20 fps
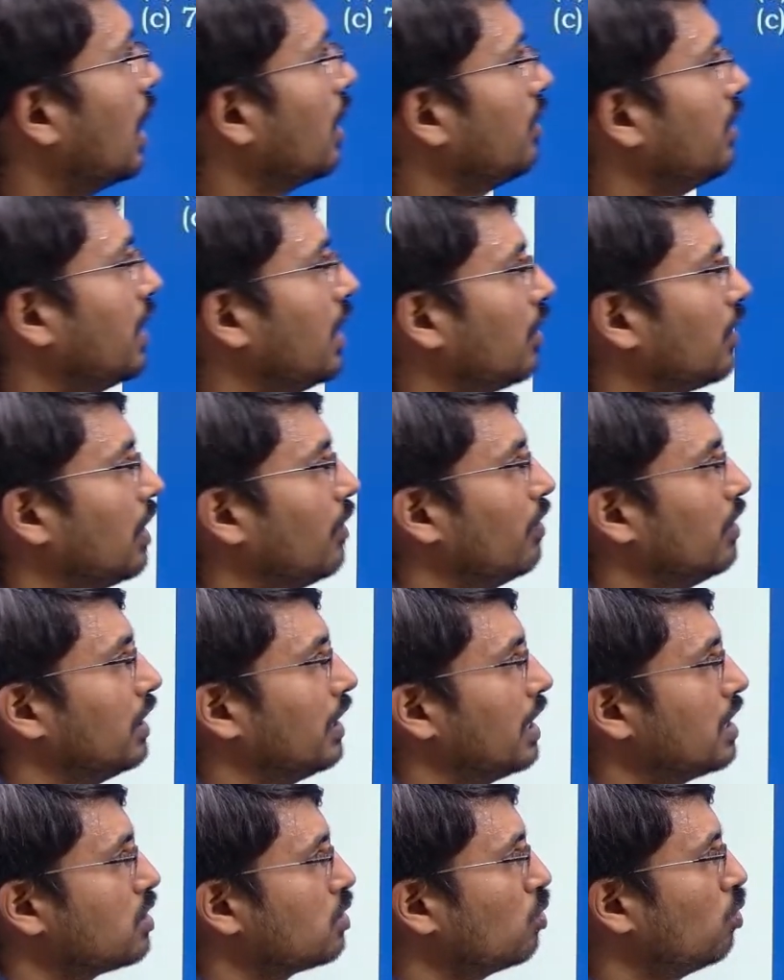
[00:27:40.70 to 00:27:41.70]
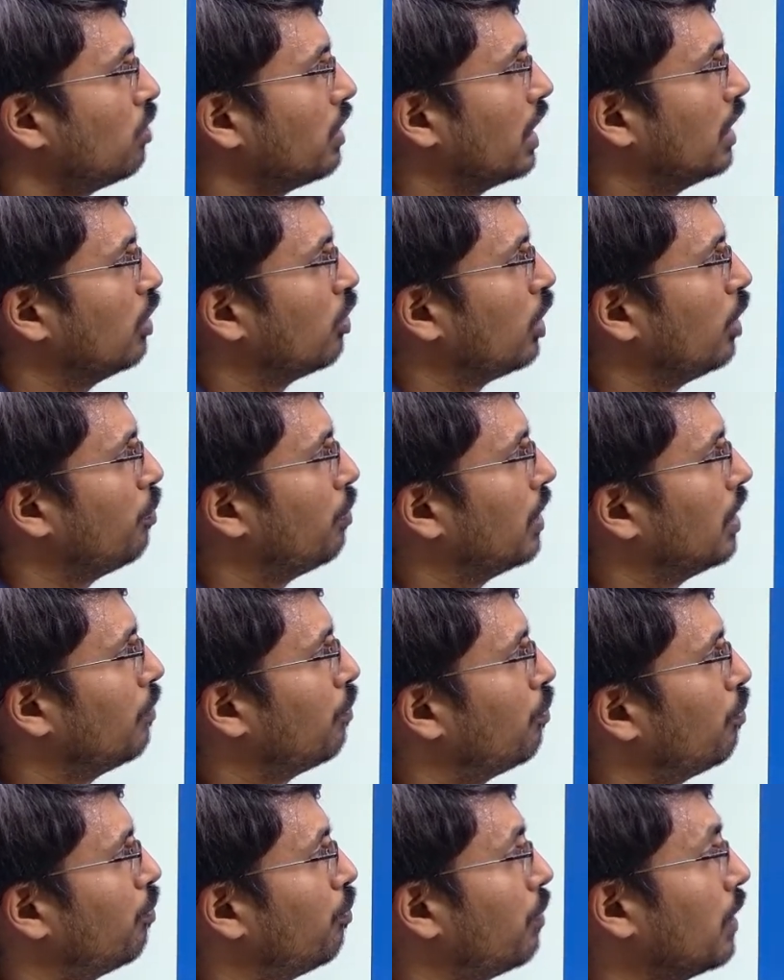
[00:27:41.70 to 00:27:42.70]
they have given it as 2 calorie
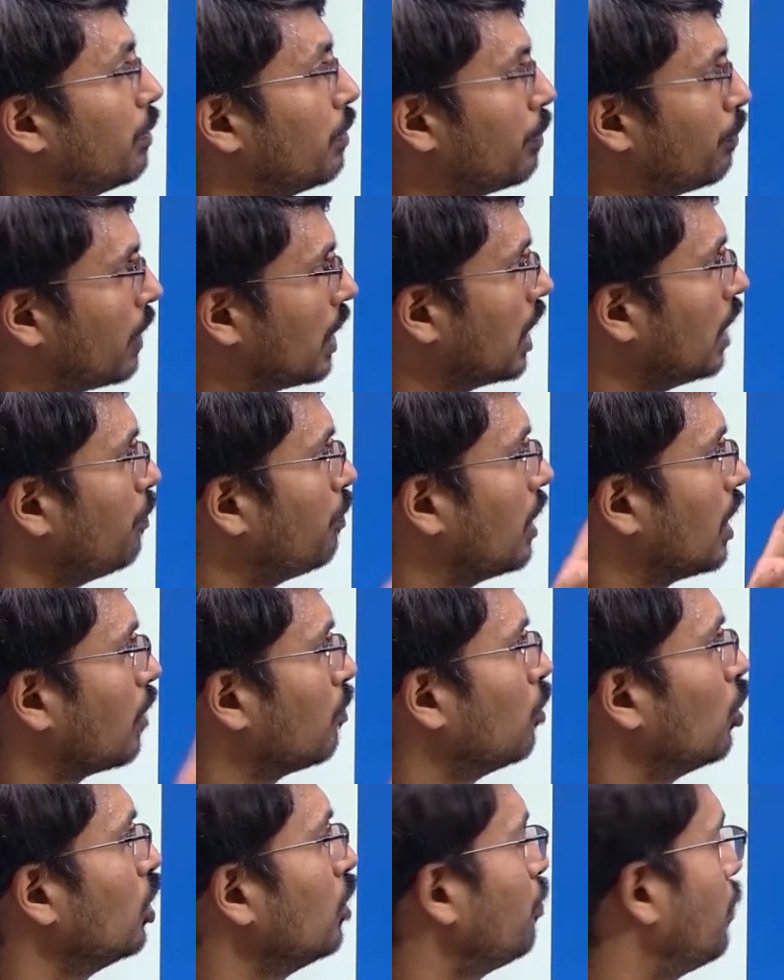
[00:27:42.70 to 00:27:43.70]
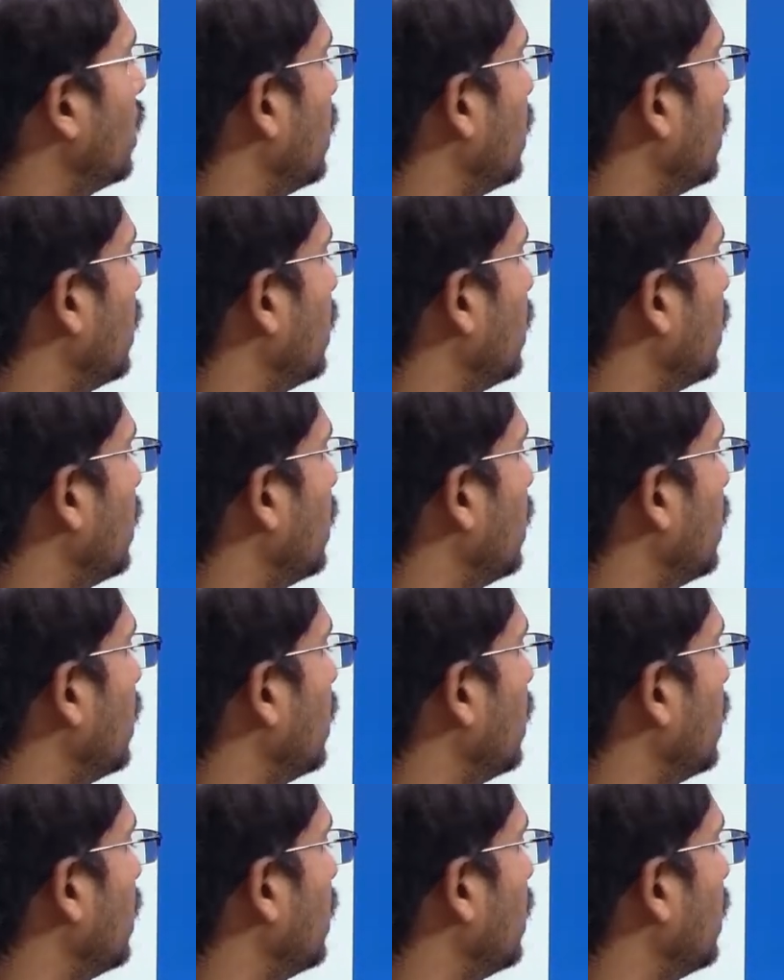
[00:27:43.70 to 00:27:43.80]
per mole per